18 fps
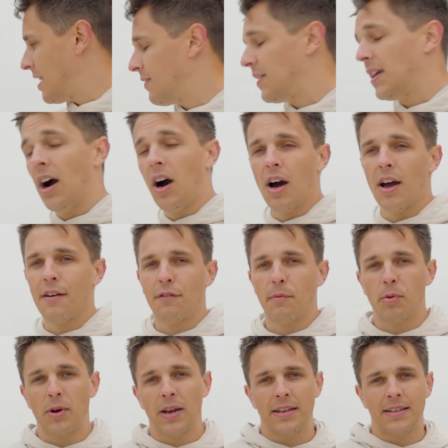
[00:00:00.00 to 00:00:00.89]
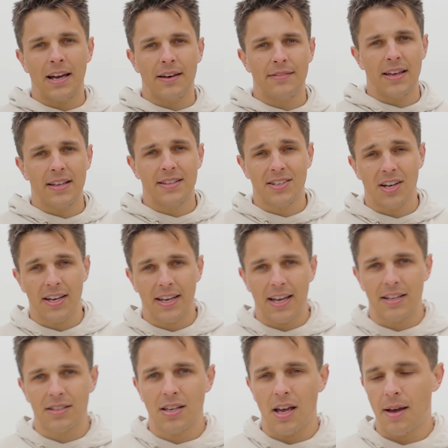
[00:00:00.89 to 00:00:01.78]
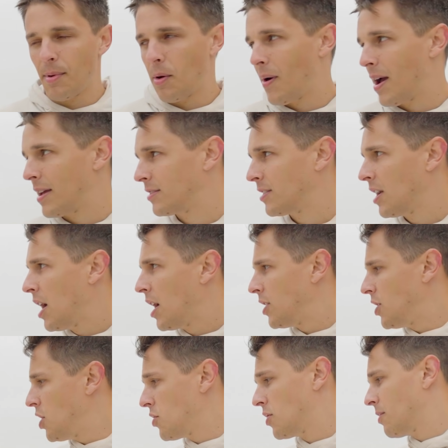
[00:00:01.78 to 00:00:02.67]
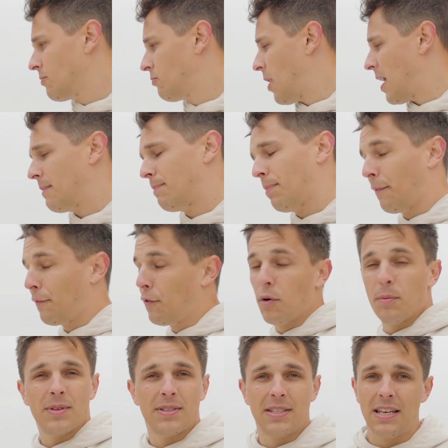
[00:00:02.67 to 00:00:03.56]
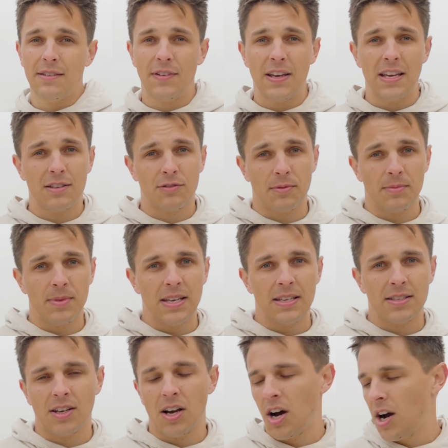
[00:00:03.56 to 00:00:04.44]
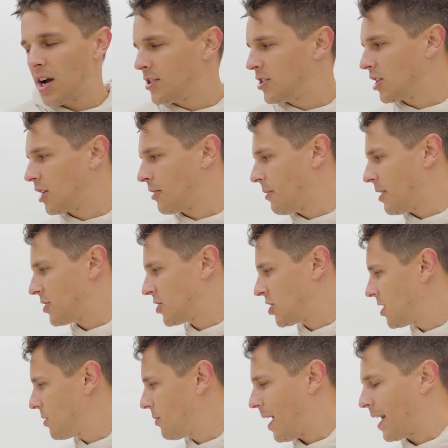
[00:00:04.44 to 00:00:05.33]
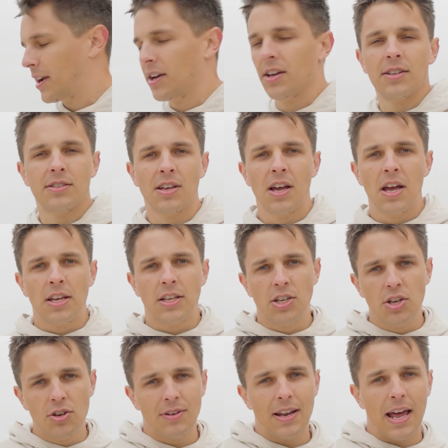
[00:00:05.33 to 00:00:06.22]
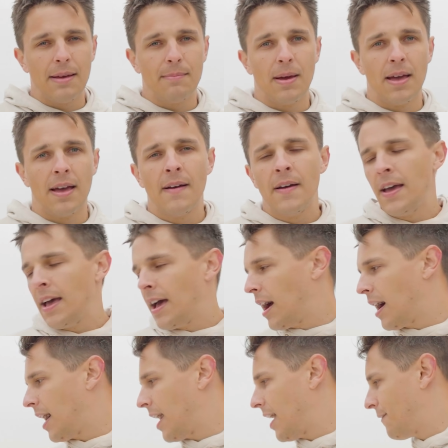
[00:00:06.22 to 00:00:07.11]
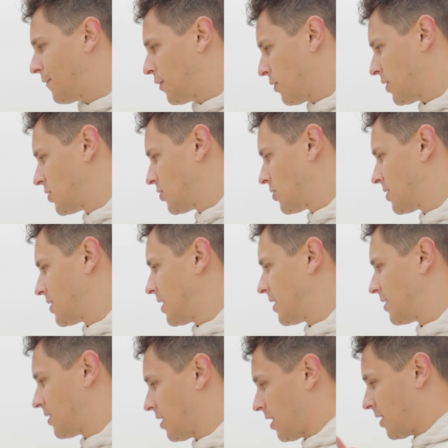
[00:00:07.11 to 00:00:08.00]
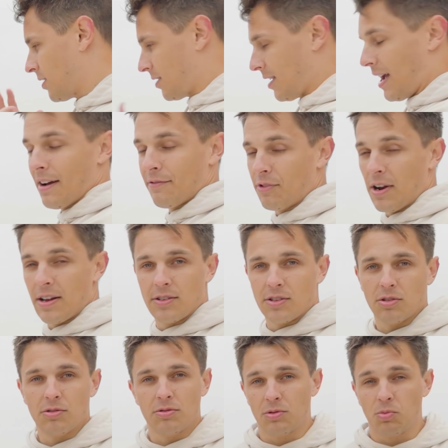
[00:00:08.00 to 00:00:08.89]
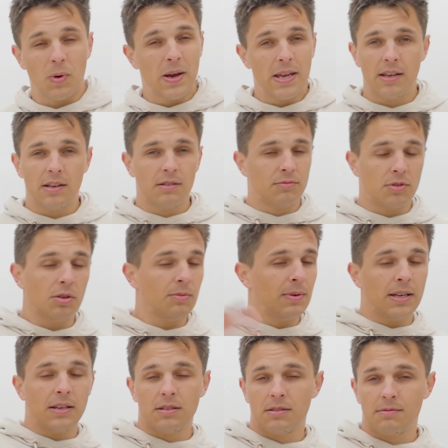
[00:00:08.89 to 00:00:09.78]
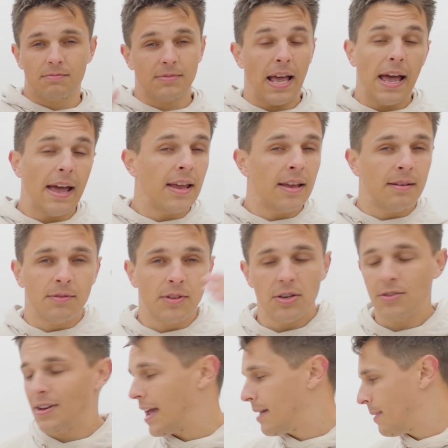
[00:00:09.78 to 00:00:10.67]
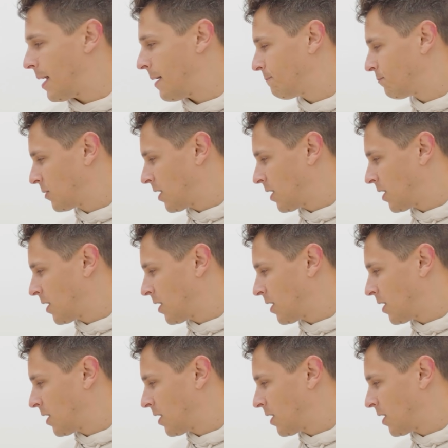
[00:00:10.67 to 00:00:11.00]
EV Hire for bringing down their Taycan Turbo S. You can rent performance EVs from these guys. You can rent G-Wagons, you name it. If you're interested to have rentals, week, 2 weeks, day, you name it,